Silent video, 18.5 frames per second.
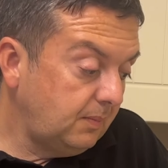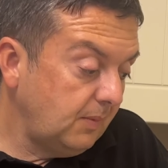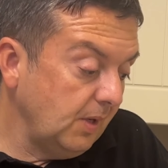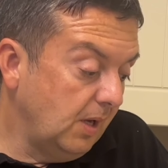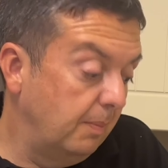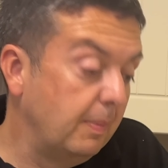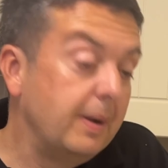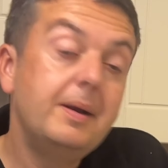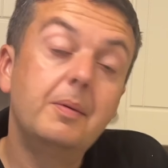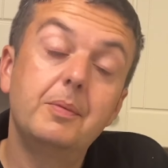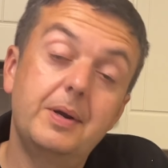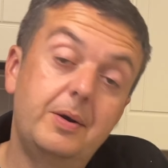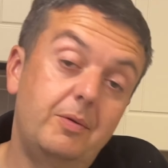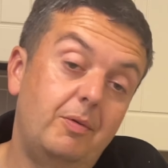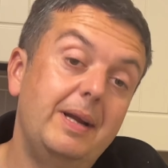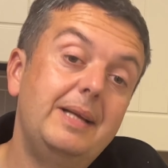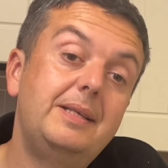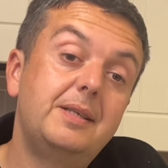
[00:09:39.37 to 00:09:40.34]
I mean, I'm going
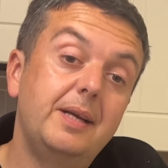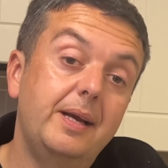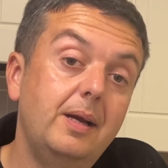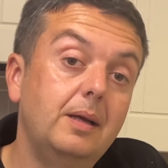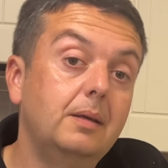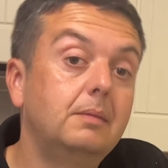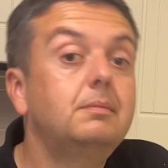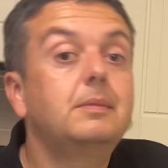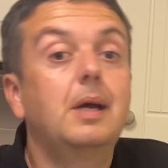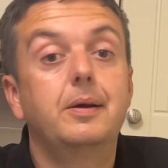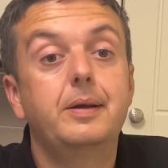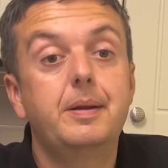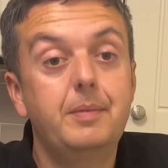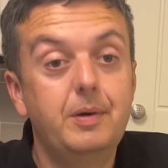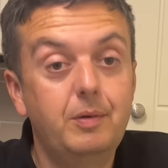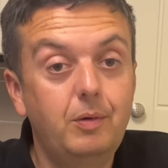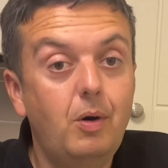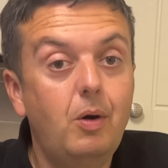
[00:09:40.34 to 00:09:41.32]
to eat it, don't get
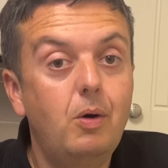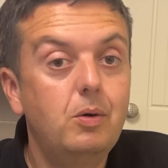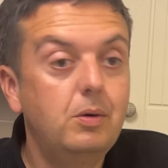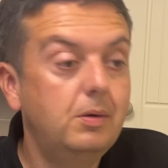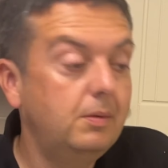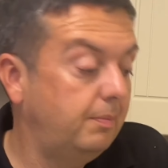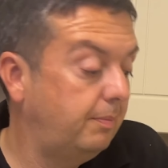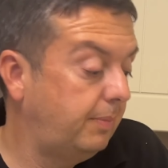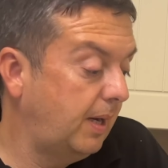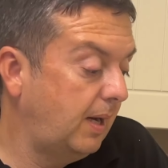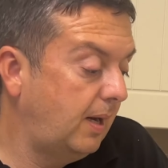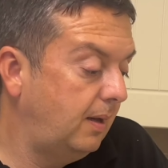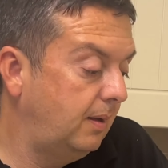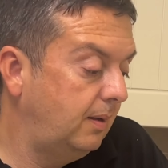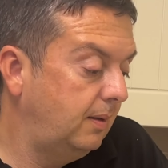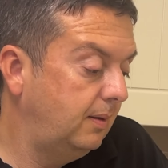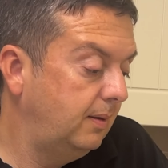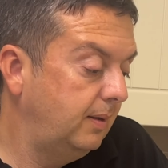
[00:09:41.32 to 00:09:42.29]
me wrong, but
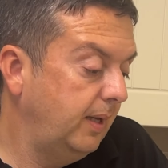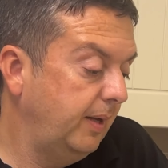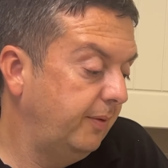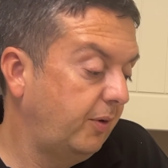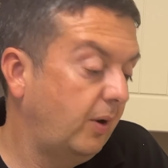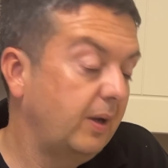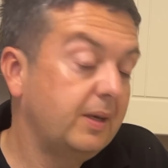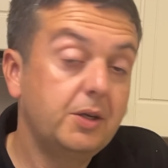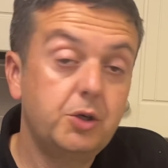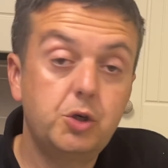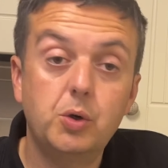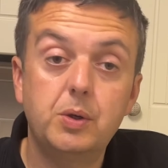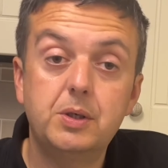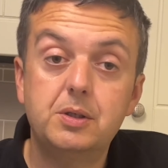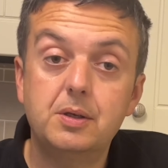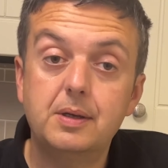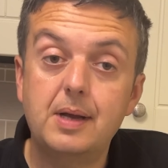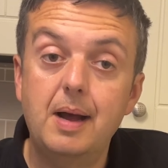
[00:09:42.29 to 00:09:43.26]
if I had the
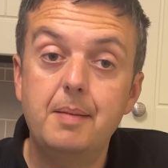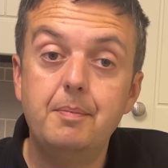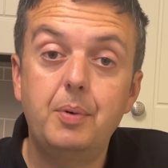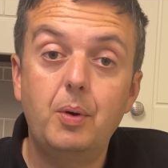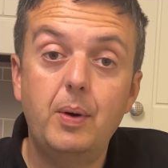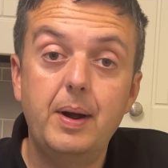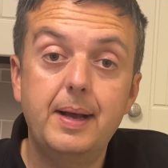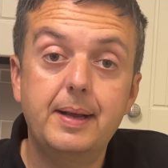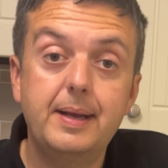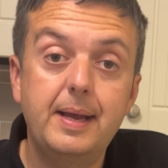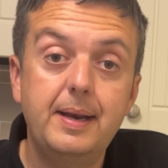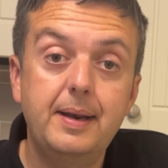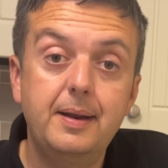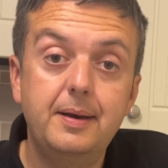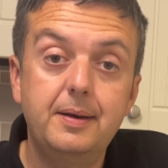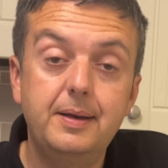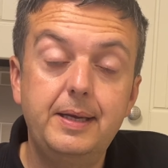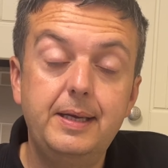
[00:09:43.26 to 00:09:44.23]
choice to go and buy it again
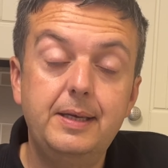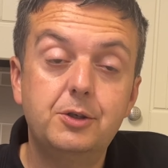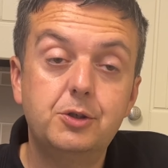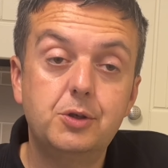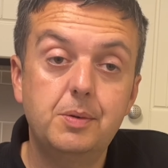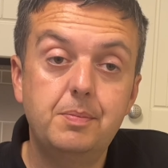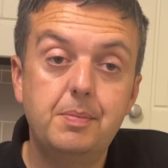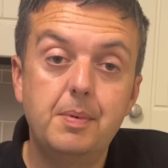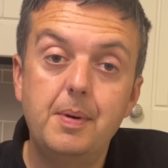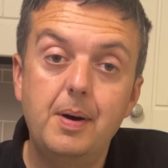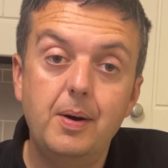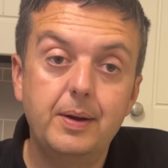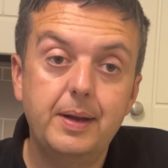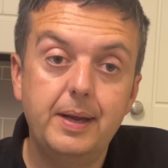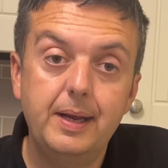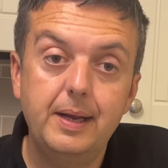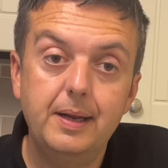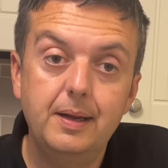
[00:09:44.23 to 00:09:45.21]
at the
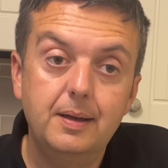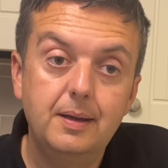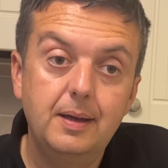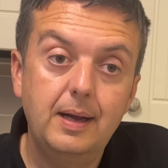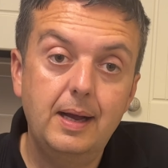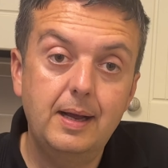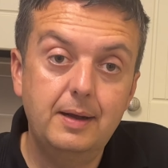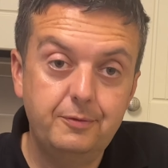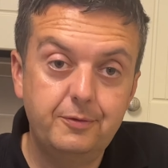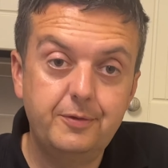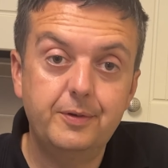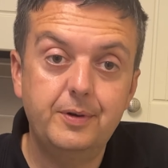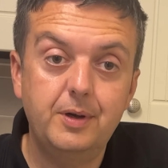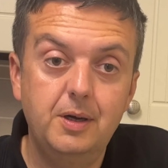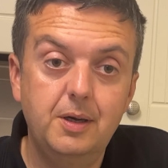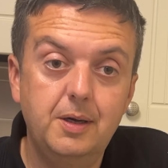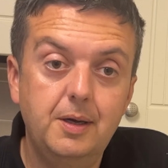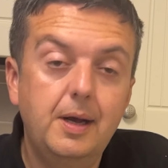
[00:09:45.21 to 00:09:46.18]
supermarket,
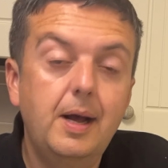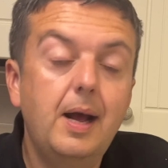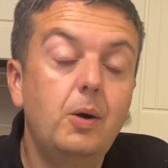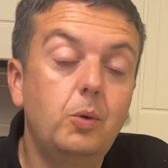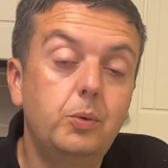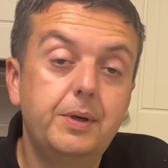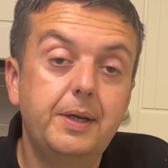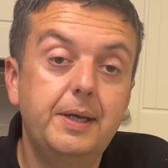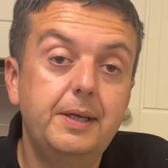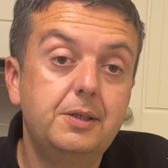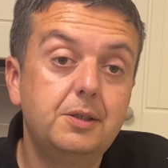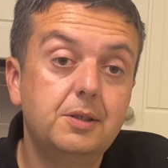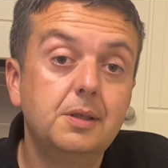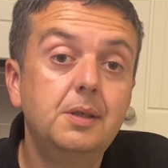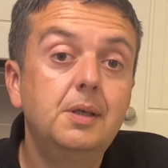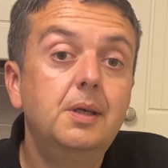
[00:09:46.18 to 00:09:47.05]
Aldi's,